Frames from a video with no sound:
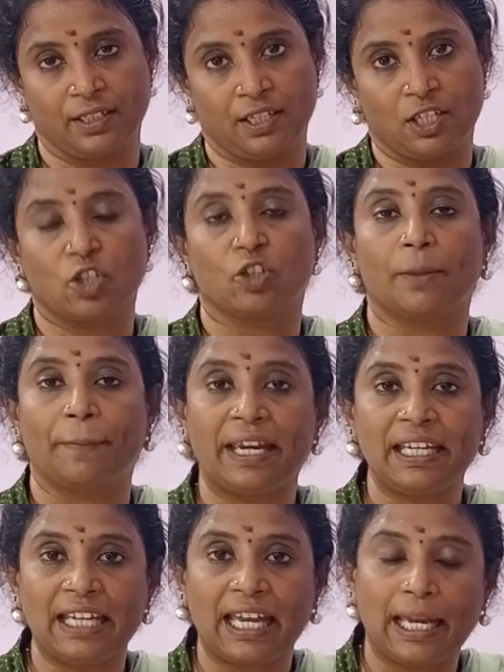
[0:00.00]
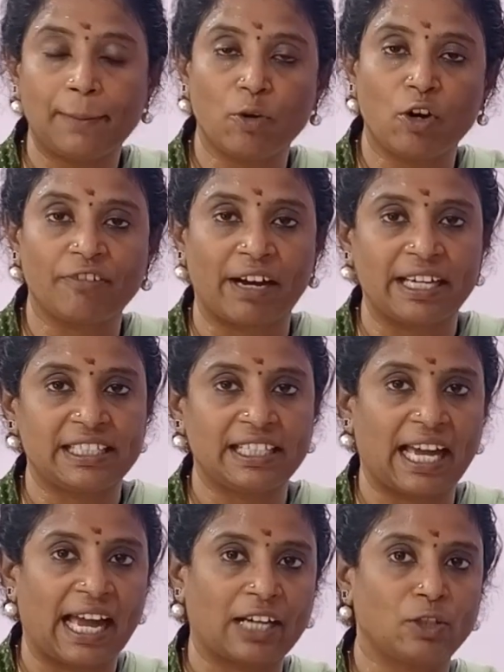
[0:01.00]
So the main aim of IT
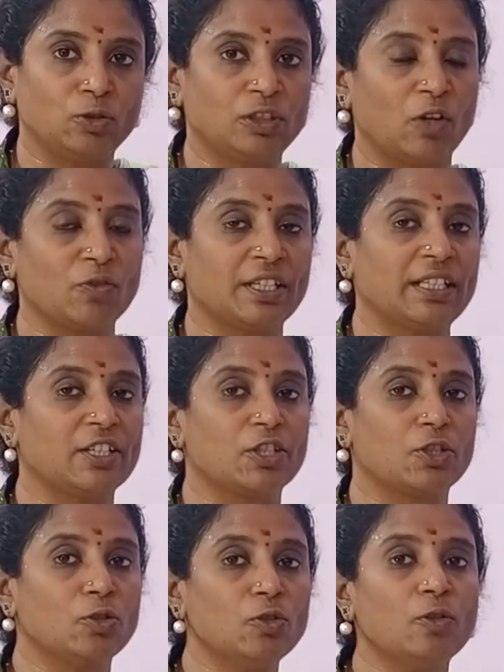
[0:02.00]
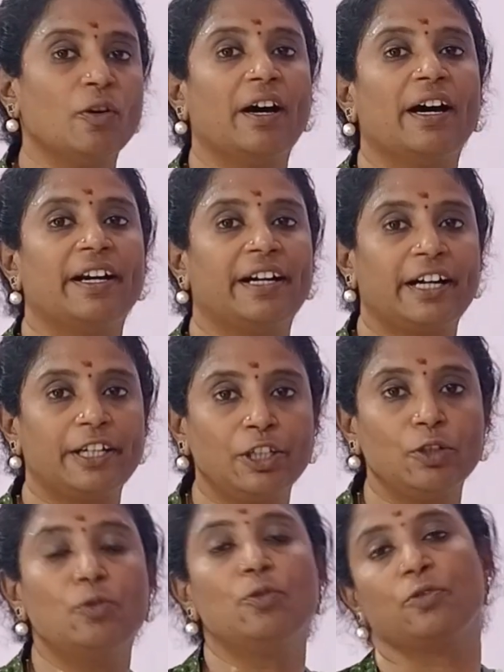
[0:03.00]
Act 2000 is to
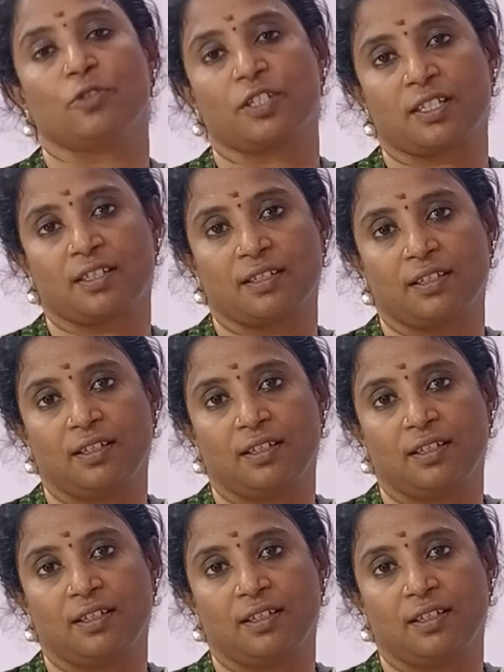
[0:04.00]
reduce